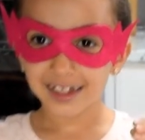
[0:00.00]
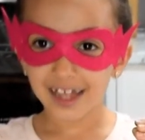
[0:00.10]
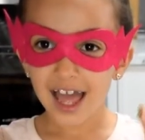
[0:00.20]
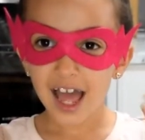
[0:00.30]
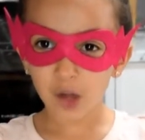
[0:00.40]

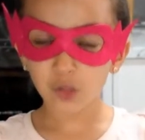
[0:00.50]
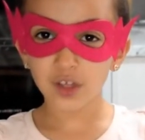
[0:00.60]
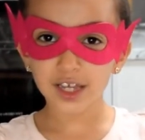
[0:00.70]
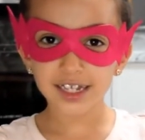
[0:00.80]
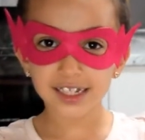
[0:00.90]

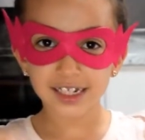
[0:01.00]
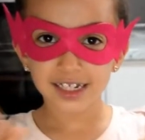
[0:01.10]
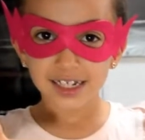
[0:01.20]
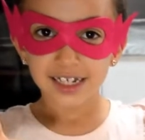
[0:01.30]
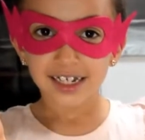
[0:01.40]
healthiest
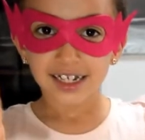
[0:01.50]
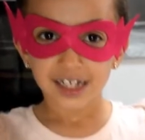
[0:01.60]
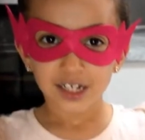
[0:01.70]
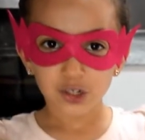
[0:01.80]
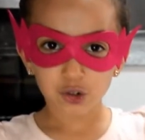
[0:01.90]

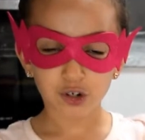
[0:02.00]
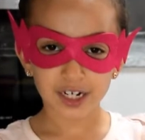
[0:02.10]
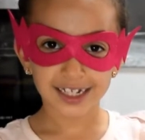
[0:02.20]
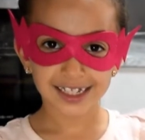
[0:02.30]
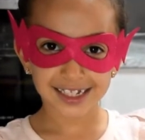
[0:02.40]

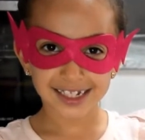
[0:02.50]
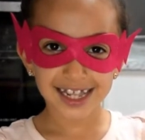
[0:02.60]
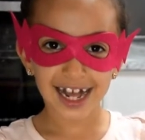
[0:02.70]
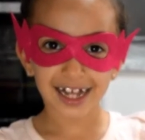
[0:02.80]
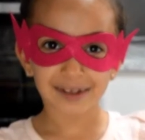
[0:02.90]
treats
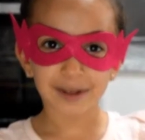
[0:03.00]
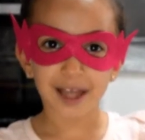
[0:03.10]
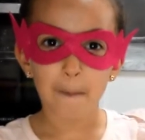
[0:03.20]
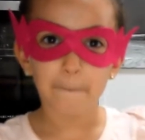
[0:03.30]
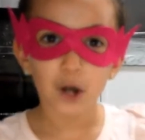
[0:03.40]
that
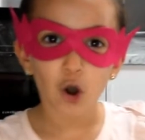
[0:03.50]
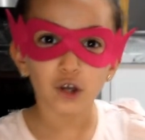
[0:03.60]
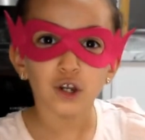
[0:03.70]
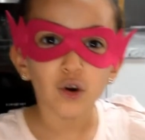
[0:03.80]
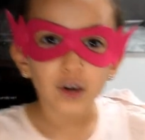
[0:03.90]
can belong in
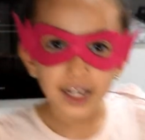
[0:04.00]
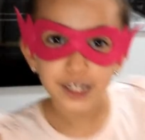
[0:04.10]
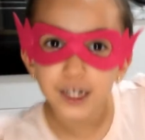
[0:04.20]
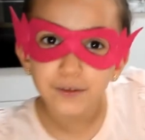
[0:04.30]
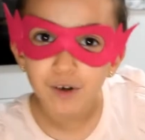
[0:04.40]
your kitchen
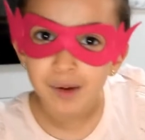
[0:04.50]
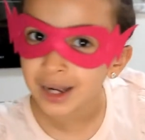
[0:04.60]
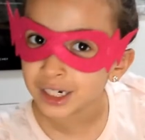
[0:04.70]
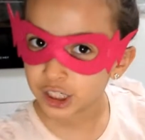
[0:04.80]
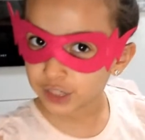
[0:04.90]
from
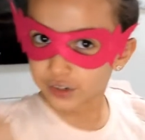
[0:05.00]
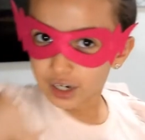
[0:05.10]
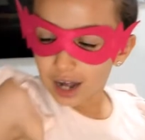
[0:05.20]
Algeria.